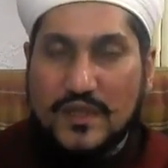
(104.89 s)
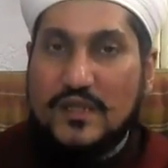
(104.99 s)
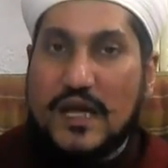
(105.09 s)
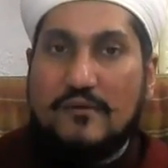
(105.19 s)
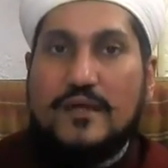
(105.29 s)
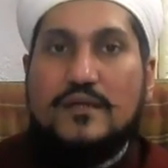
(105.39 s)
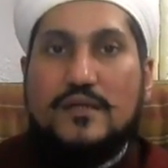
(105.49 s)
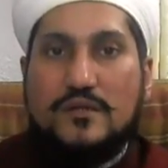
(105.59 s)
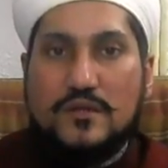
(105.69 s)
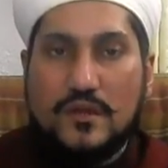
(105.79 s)
either
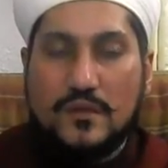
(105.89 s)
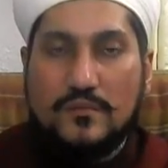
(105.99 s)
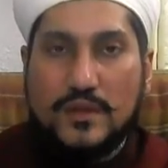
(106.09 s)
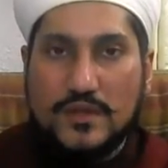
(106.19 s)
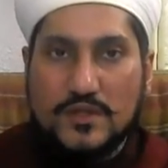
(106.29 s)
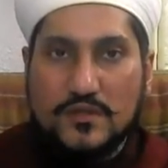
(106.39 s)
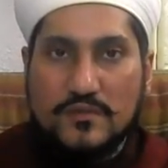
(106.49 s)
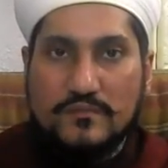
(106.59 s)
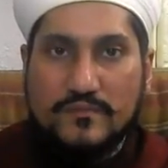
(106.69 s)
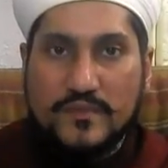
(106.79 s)
directly into the
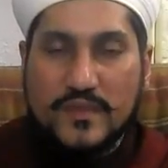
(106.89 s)
bloodstream